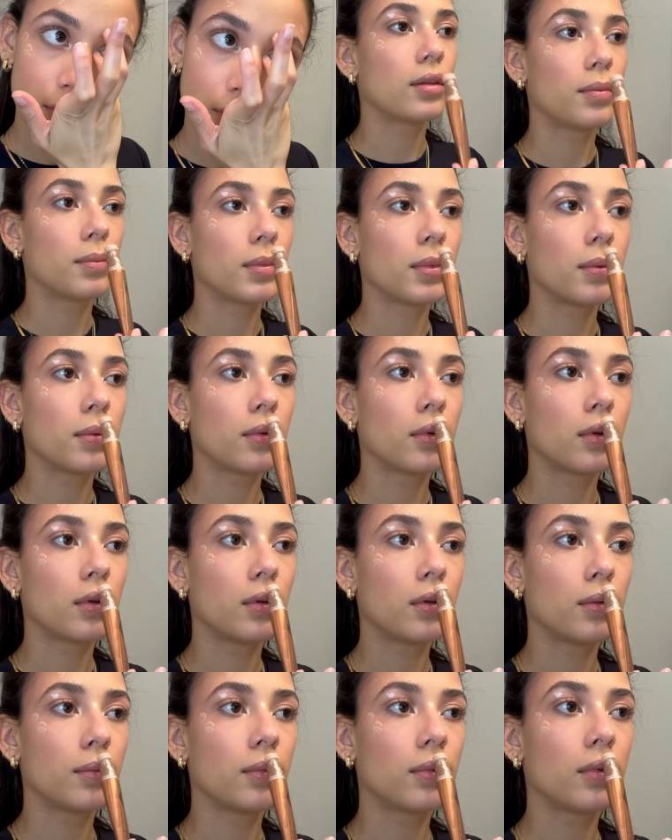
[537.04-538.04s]
Sometimes I
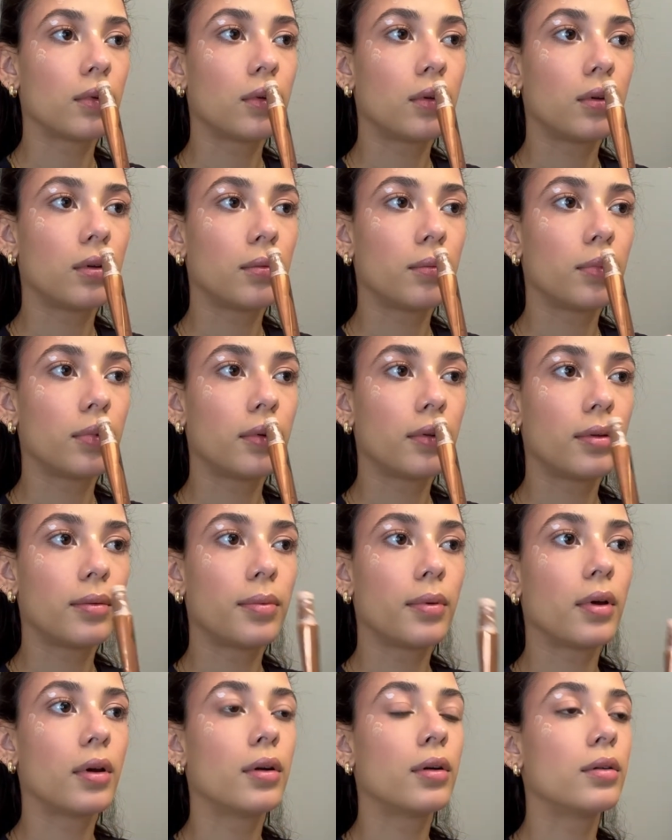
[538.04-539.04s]
do my Cupid's
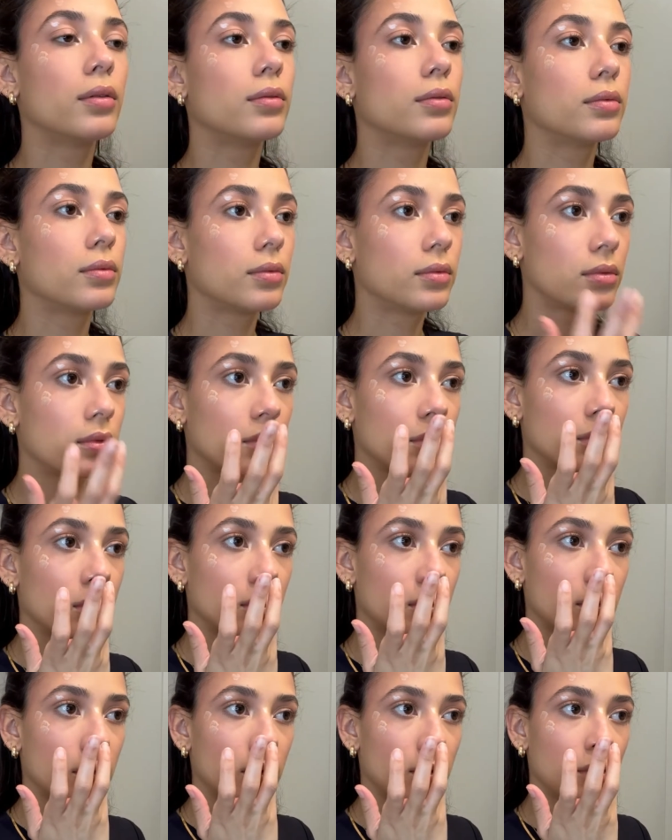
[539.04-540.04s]
bow,
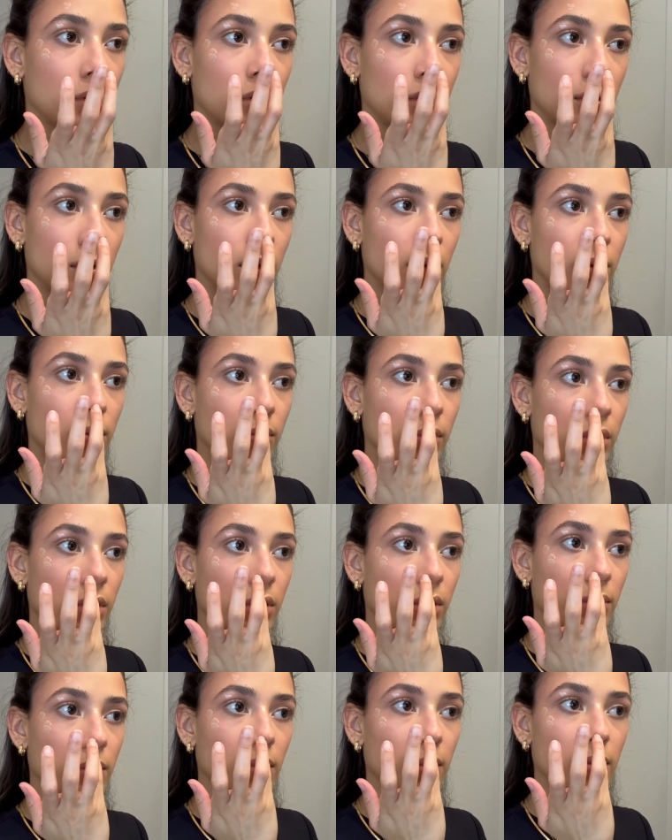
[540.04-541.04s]
but
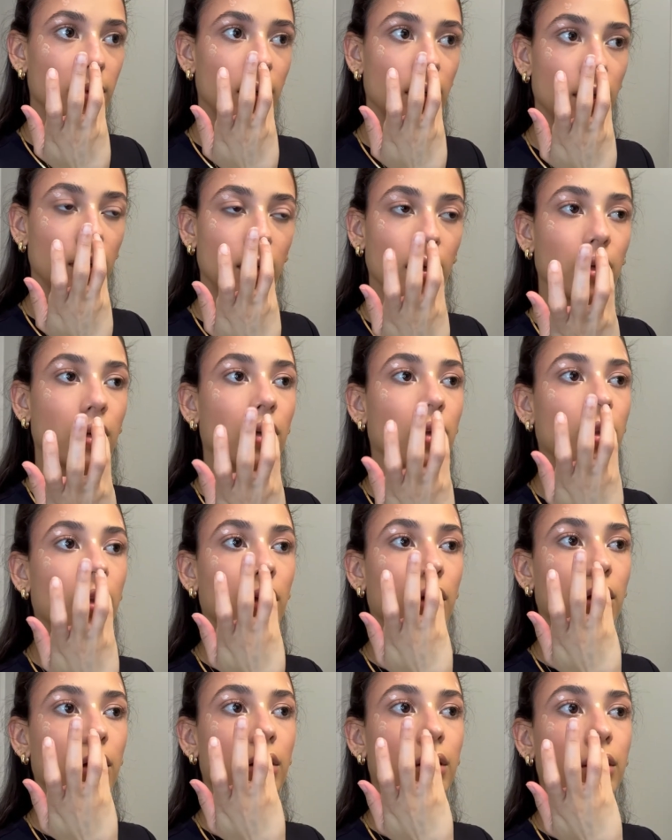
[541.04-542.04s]
sometimes I can get
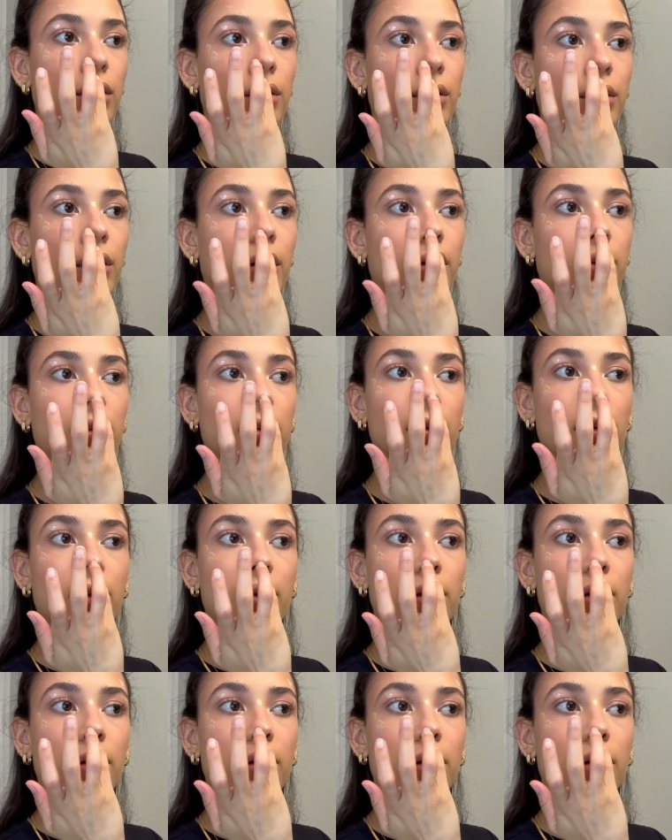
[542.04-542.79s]
like crazy.